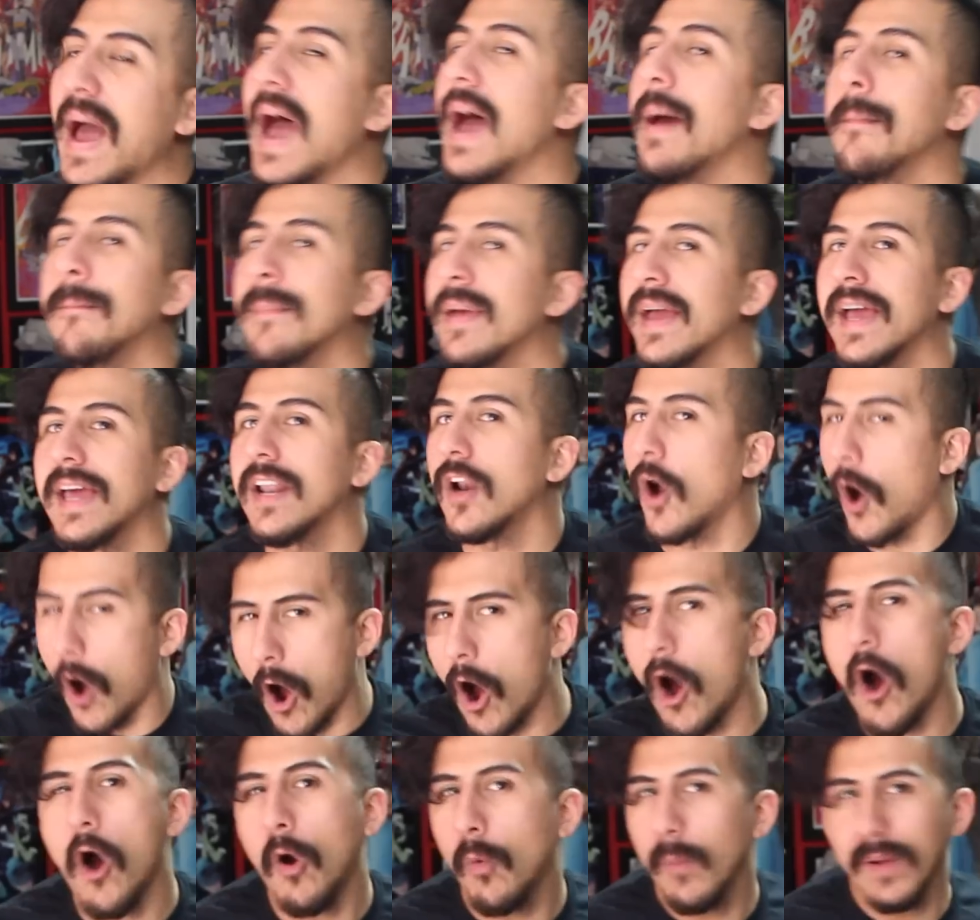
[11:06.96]
Batman
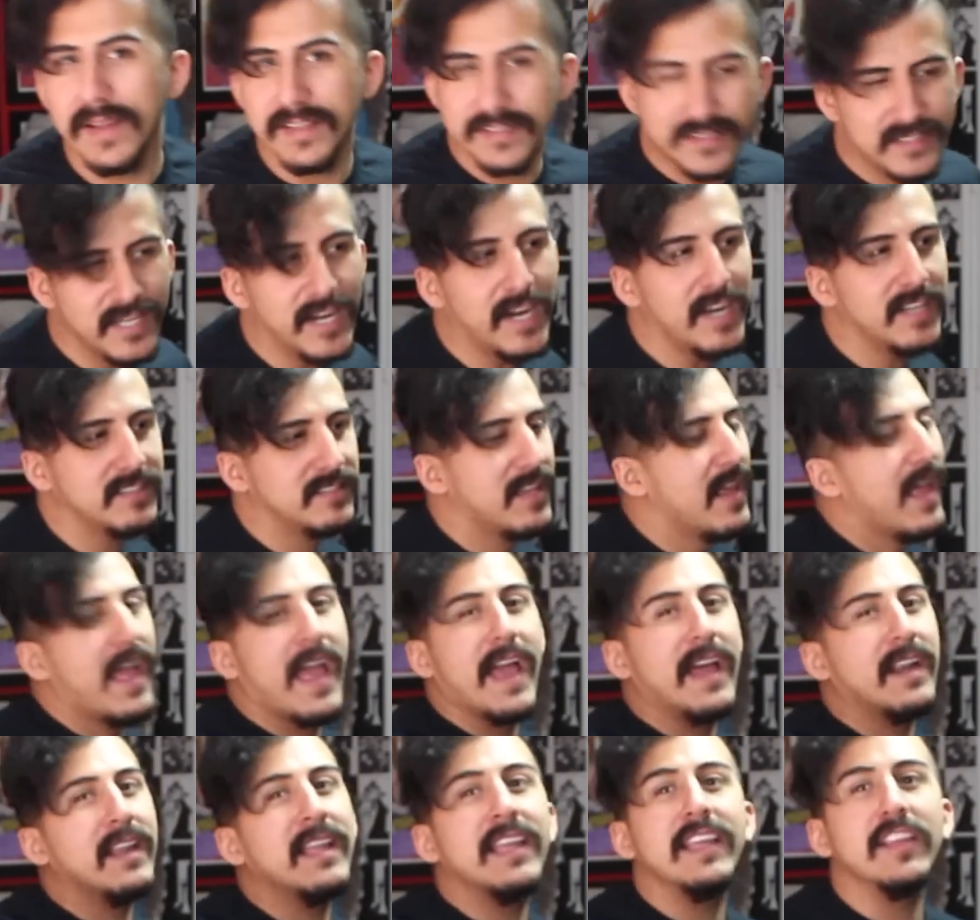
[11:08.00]
always does,
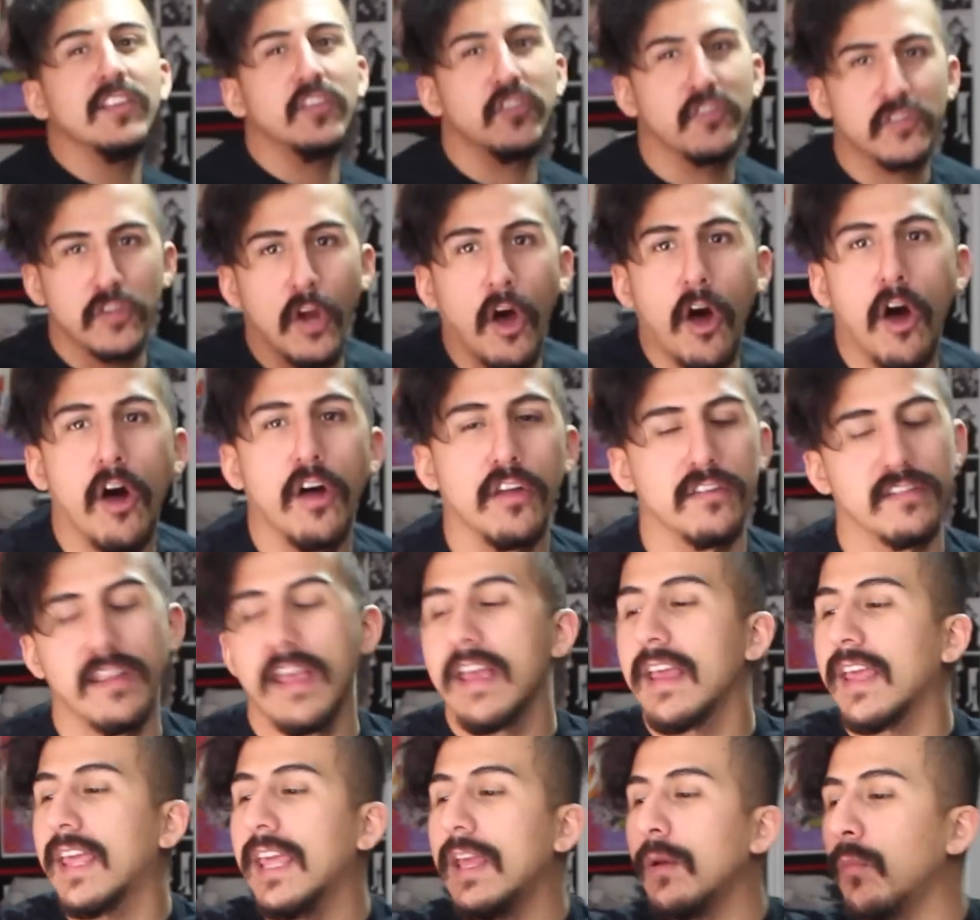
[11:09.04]
and he stalls.
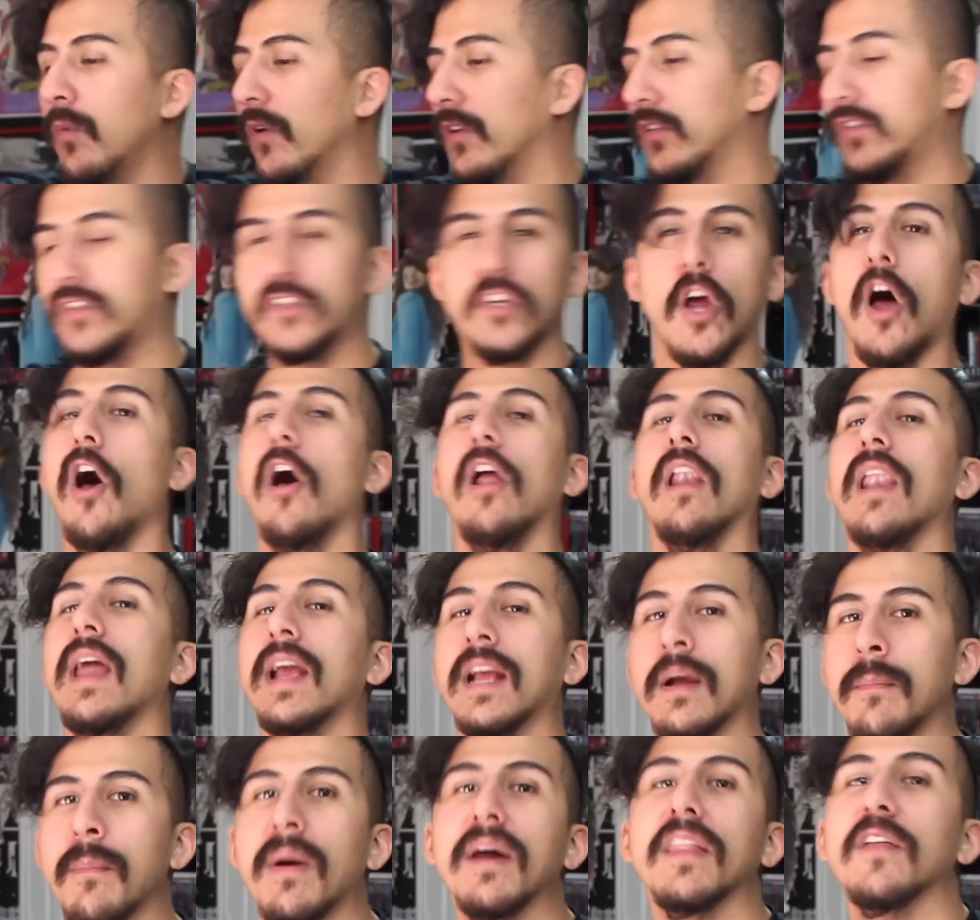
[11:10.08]
He will stall like
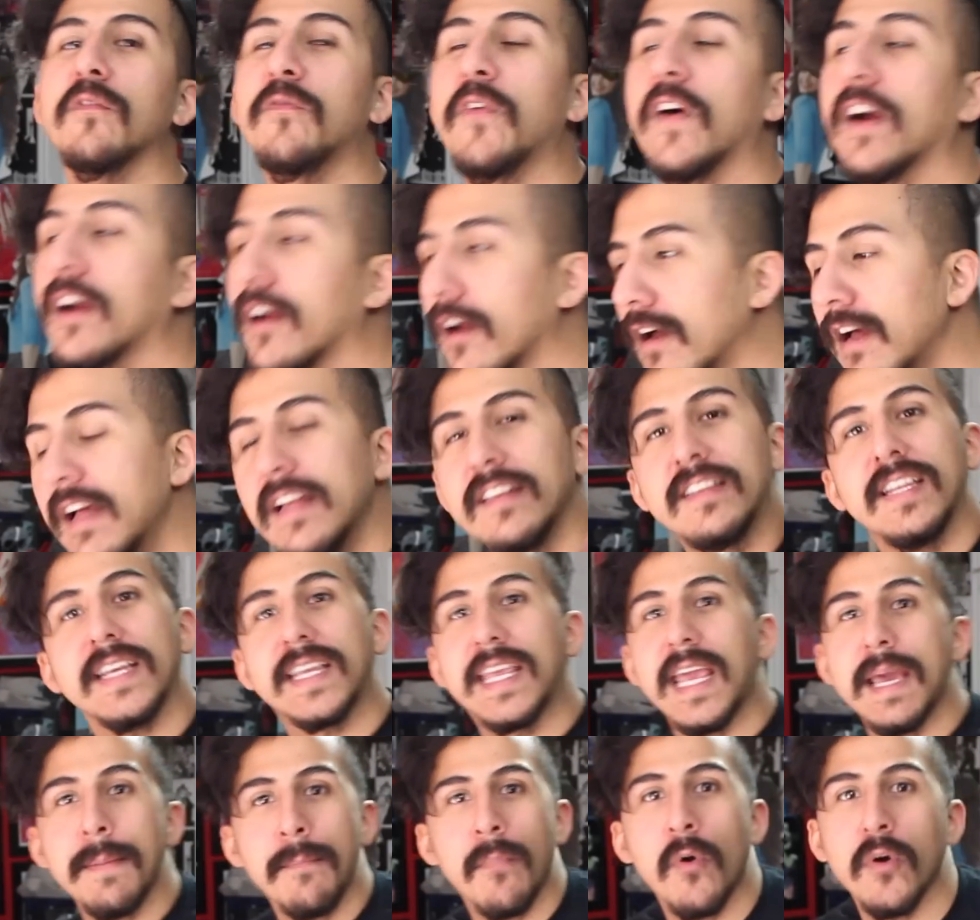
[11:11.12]
a motherfucker to
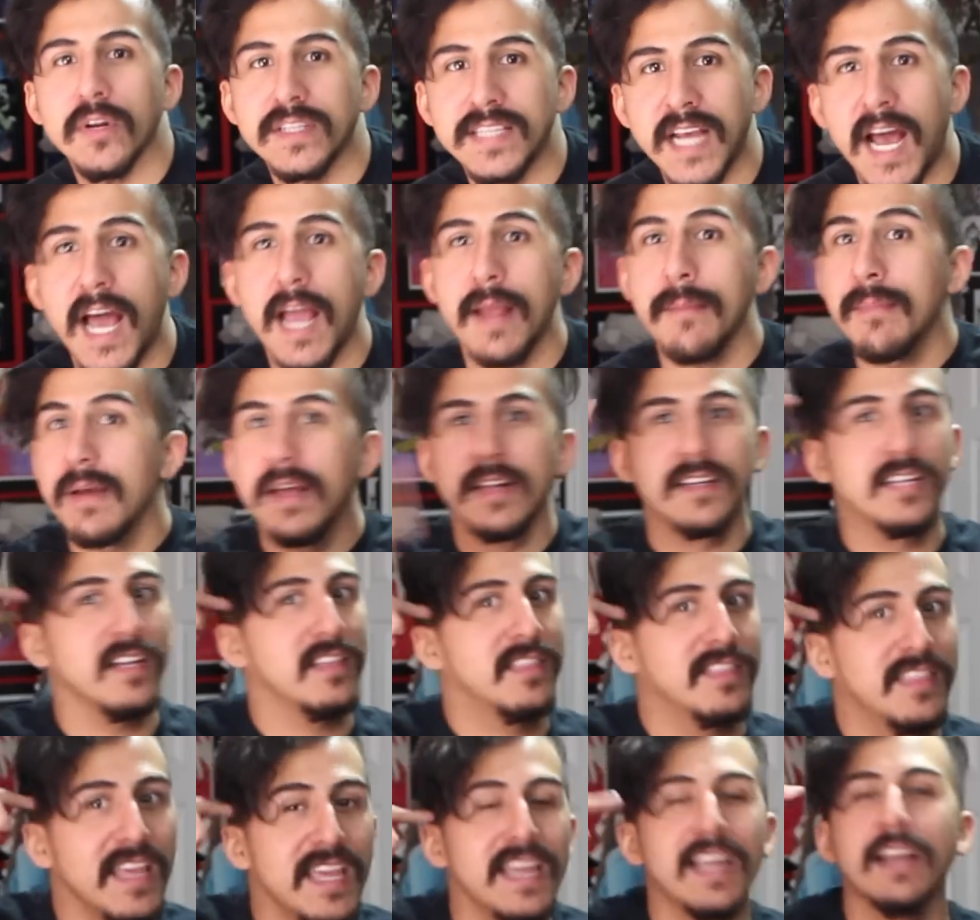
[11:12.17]
get more time to
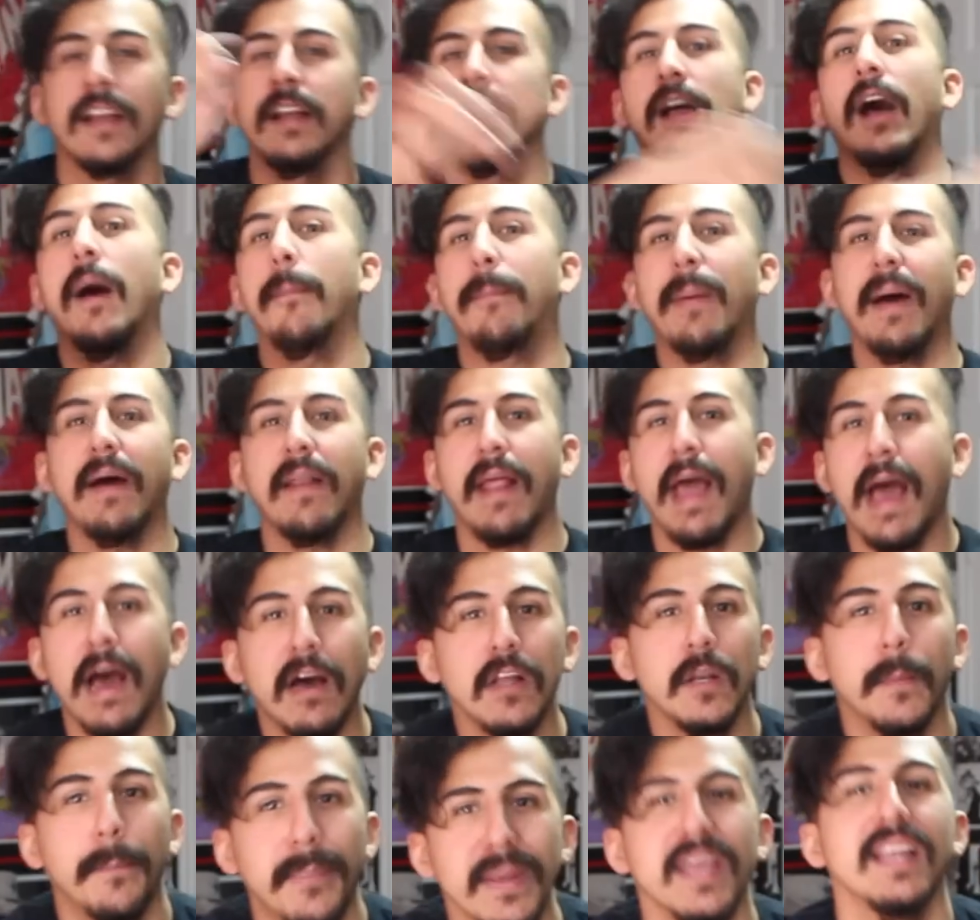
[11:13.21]
think about how
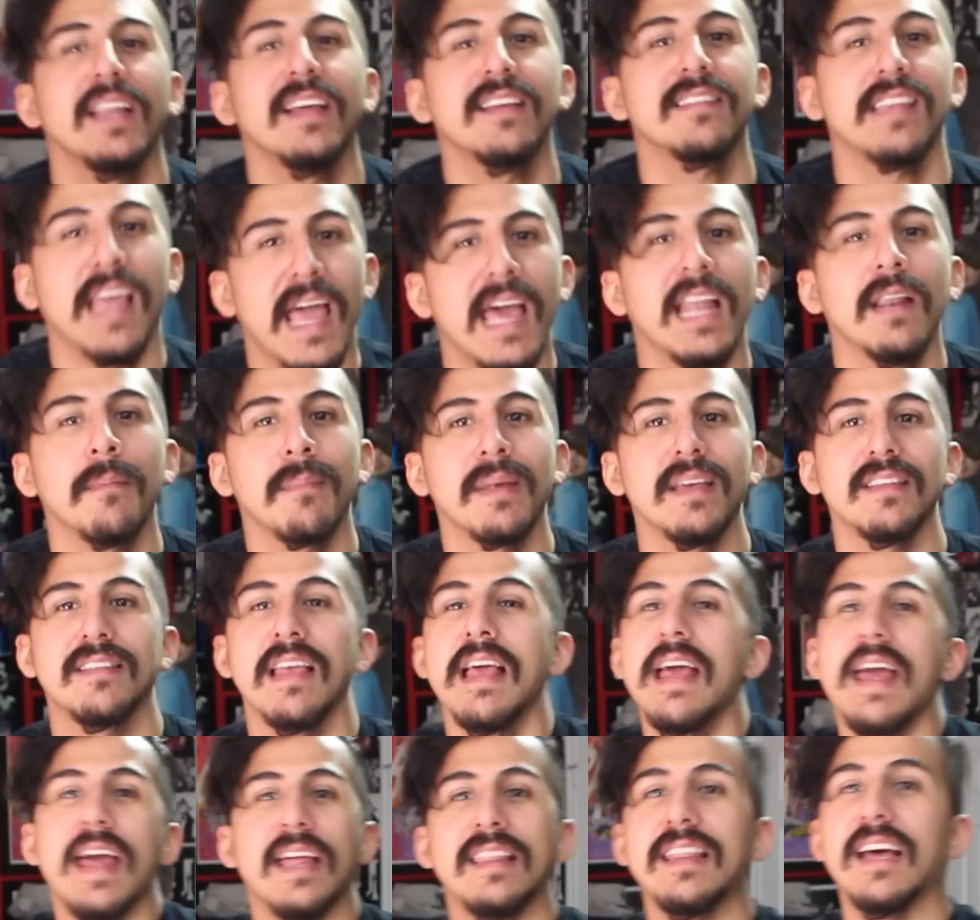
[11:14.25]
to beat his enemies,
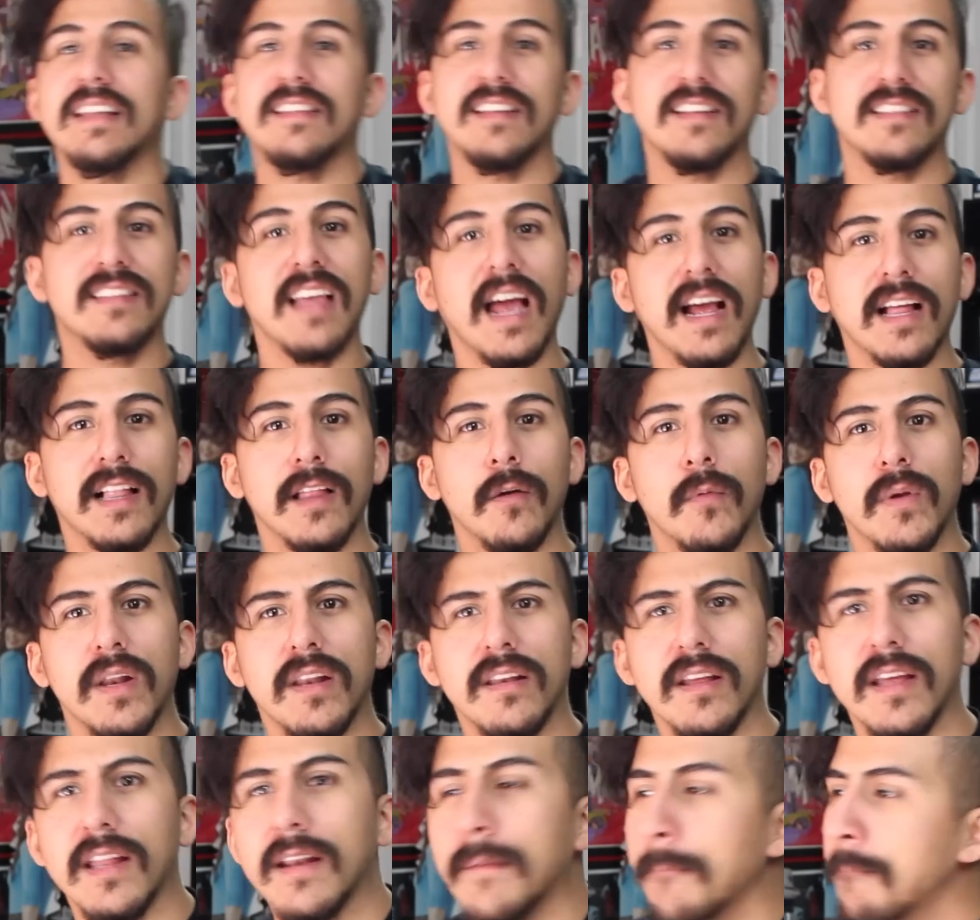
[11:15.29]
and that's exactly what he
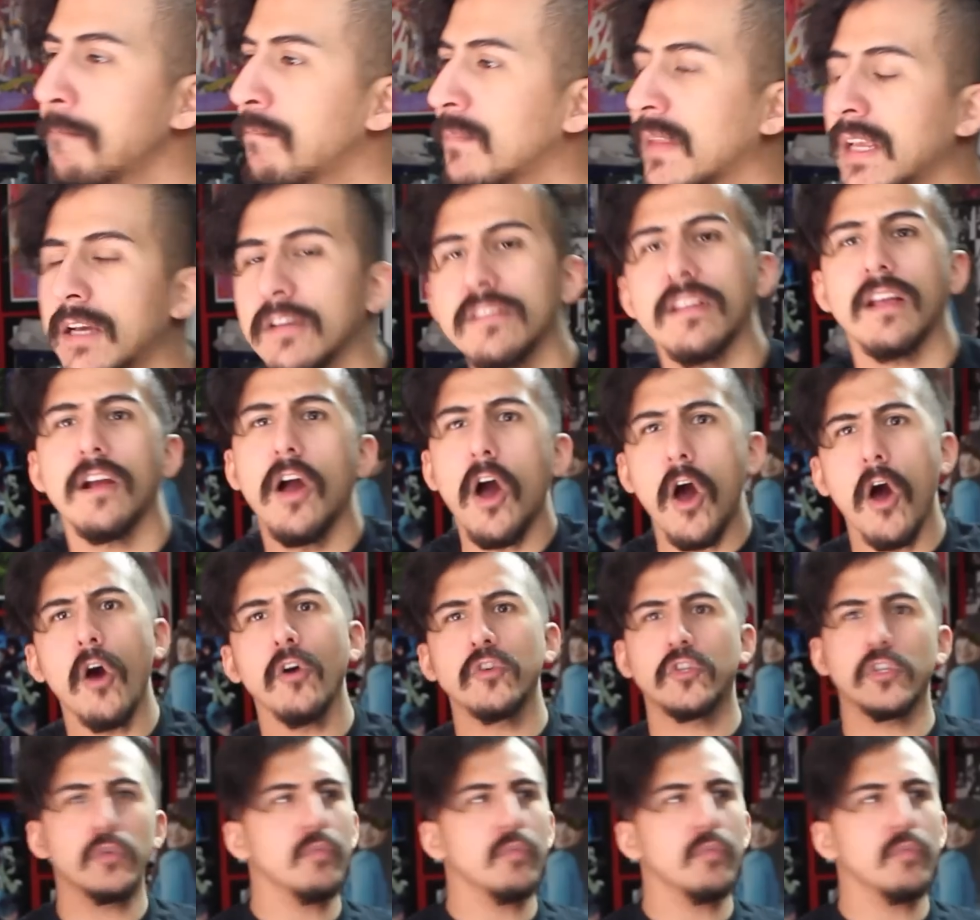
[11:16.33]
did. He was like, oh,